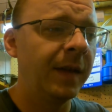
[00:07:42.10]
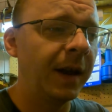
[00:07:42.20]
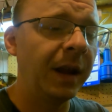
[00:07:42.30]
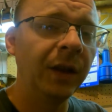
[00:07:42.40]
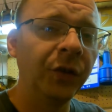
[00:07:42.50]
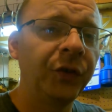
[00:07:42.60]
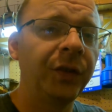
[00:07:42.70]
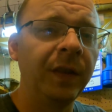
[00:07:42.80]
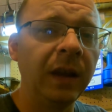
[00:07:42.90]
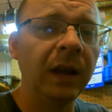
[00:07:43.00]
that
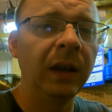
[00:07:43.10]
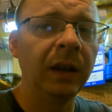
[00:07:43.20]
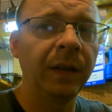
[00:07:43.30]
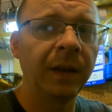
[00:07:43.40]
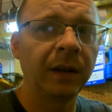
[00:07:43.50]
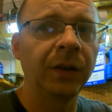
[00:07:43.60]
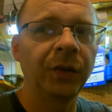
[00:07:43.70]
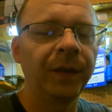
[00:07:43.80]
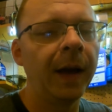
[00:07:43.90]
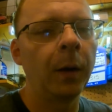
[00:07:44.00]
is the
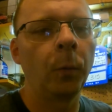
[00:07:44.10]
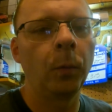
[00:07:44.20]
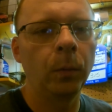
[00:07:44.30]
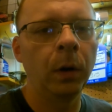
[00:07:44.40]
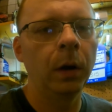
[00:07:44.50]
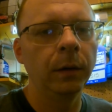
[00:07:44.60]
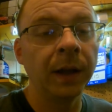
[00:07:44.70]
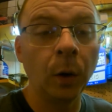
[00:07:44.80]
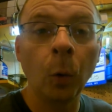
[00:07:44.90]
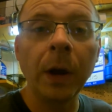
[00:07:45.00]
thickness that
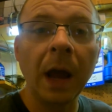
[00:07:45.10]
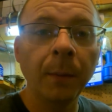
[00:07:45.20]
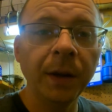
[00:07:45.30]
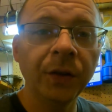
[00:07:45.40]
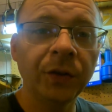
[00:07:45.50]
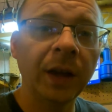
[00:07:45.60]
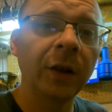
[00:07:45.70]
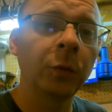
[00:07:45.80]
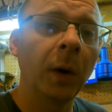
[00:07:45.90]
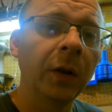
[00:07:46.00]
that OEM is,
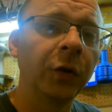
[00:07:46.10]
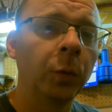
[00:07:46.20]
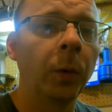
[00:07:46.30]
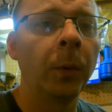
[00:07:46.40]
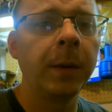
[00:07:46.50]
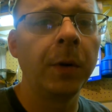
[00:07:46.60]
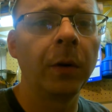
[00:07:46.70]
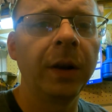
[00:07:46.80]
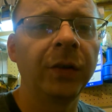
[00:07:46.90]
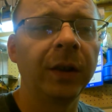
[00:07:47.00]
as well as what
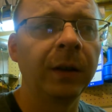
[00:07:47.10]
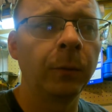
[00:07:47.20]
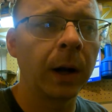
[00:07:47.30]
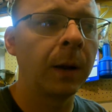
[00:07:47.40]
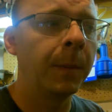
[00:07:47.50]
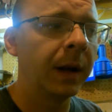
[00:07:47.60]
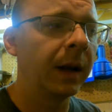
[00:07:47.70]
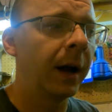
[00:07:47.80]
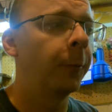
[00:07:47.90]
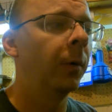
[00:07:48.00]
Ramey Racing
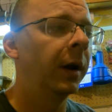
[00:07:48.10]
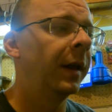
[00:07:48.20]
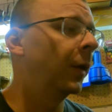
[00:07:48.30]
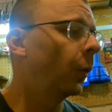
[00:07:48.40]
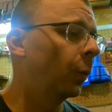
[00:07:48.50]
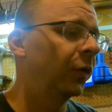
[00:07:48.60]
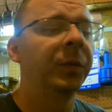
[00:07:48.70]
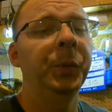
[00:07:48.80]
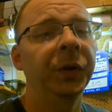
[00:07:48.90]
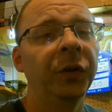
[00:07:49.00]
recommended I run, and they're the
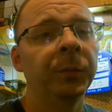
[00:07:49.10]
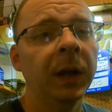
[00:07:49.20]
ones that built this